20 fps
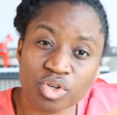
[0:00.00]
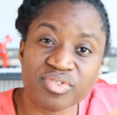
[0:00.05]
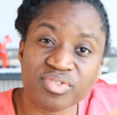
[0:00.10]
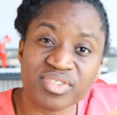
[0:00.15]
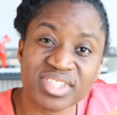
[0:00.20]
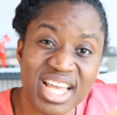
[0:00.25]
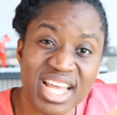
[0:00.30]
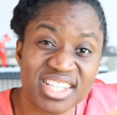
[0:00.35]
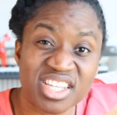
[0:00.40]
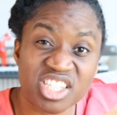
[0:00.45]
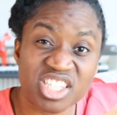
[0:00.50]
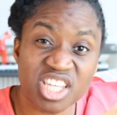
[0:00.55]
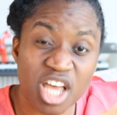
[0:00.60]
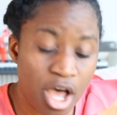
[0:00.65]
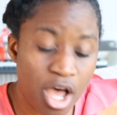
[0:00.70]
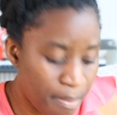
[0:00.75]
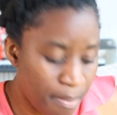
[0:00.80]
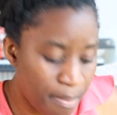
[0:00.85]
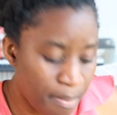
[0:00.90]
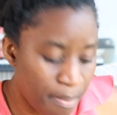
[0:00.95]
of set it
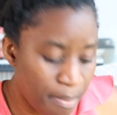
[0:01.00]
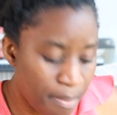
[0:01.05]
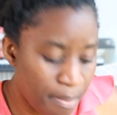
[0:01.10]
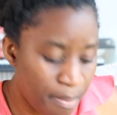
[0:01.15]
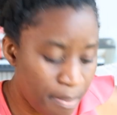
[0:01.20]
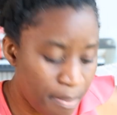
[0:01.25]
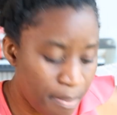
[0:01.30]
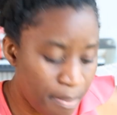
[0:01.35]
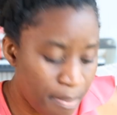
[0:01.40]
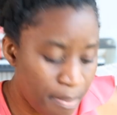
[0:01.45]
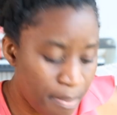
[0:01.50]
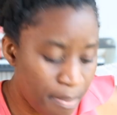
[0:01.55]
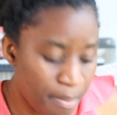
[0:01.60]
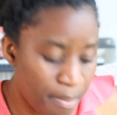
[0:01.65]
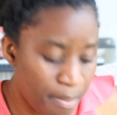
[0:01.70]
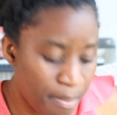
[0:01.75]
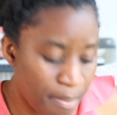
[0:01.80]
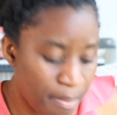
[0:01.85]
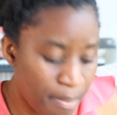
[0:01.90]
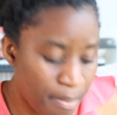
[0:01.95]
up and
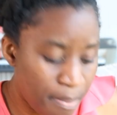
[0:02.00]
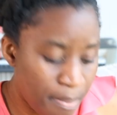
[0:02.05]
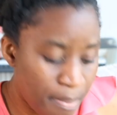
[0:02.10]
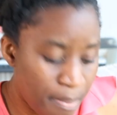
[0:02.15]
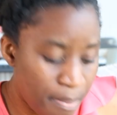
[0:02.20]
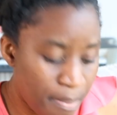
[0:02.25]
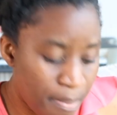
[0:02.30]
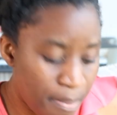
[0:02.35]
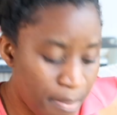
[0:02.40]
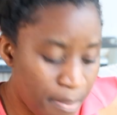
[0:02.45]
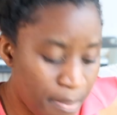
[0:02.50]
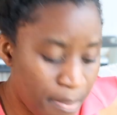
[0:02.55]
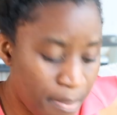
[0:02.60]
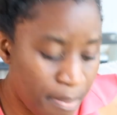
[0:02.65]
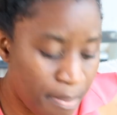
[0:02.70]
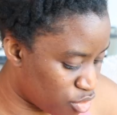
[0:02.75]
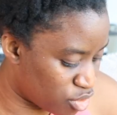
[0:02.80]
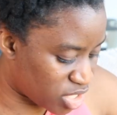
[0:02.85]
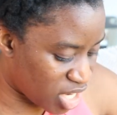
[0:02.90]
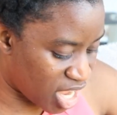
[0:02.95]
you've used it a
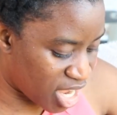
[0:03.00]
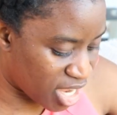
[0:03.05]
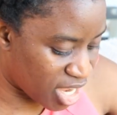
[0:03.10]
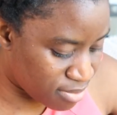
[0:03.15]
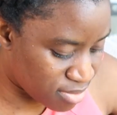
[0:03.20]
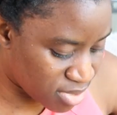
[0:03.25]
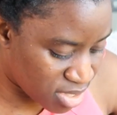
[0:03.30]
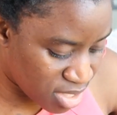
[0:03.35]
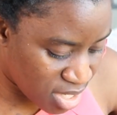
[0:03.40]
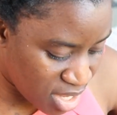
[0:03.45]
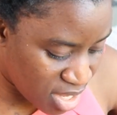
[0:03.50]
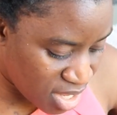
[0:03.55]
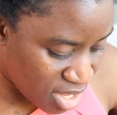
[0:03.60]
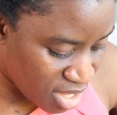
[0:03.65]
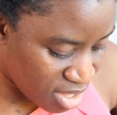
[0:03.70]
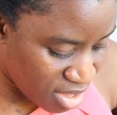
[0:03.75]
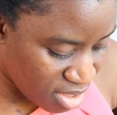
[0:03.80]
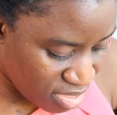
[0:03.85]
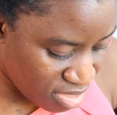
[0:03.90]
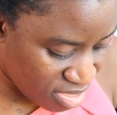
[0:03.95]
few times,
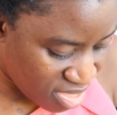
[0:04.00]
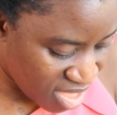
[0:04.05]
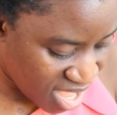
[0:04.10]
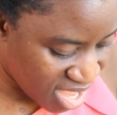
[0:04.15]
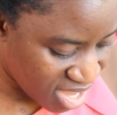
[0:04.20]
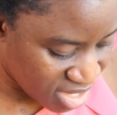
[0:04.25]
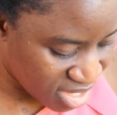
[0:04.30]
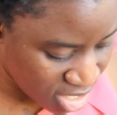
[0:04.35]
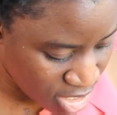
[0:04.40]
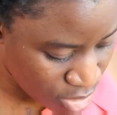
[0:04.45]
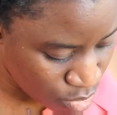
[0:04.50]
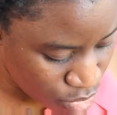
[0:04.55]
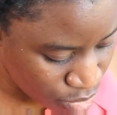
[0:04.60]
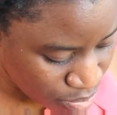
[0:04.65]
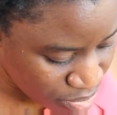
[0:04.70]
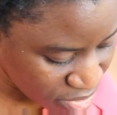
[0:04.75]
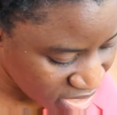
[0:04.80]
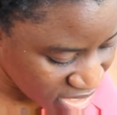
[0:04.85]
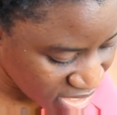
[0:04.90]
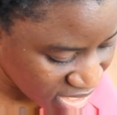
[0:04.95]
then it will
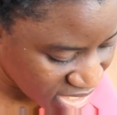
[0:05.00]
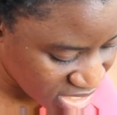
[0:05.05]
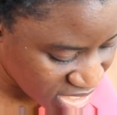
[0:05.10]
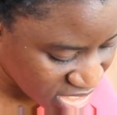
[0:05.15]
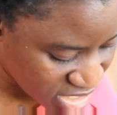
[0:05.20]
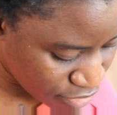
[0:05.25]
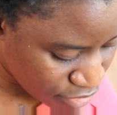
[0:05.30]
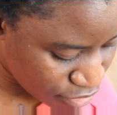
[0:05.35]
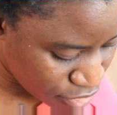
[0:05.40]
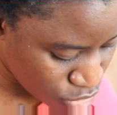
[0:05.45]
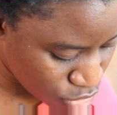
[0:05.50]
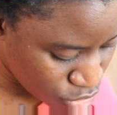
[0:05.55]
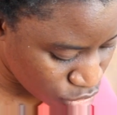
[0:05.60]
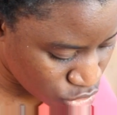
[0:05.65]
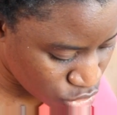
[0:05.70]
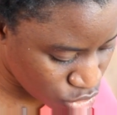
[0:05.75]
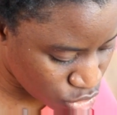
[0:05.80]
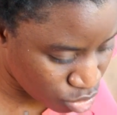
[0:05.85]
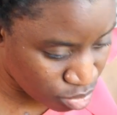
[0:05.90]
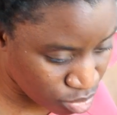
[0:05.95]
be easier for you
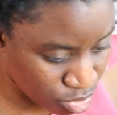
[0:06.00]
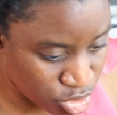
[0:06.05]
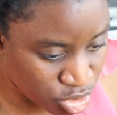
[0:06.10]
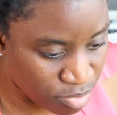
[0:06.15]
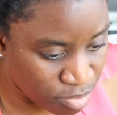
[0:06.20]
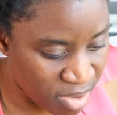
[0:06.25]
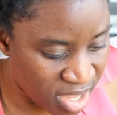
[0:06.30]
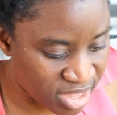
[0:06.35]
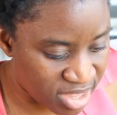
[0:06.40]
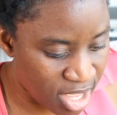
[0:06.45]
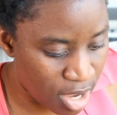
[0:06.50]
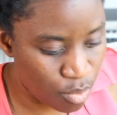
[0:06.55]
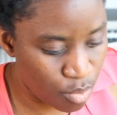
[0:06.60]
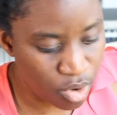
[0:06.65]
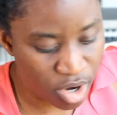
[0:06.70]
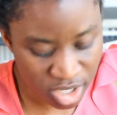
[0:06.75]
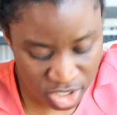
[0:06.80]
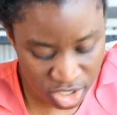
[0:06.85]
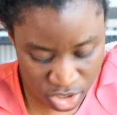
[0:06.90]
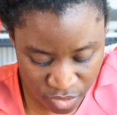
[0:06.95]
to make that
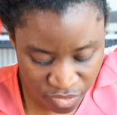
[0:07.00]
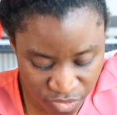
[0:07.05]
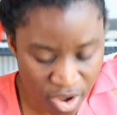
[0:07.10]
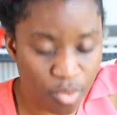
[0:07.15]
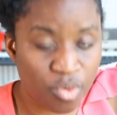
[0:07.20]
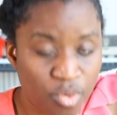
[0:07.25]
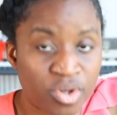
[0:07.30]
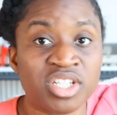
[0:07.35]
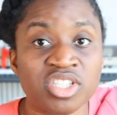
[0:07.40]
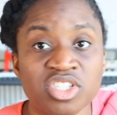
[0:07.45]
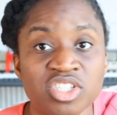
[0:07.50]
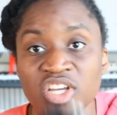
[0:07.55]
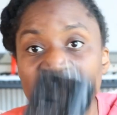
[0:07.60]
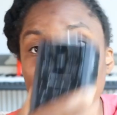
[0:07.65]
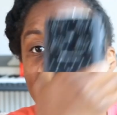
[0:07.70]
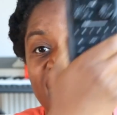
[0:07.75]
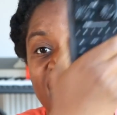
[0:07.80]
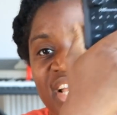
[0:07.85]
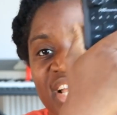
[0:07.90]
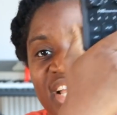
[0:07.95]
work. So if I wanted to
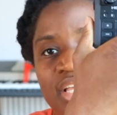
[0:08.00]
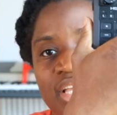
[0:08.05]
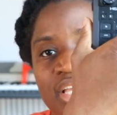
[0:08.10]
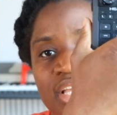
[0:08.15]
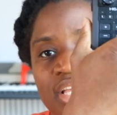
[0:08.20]
connect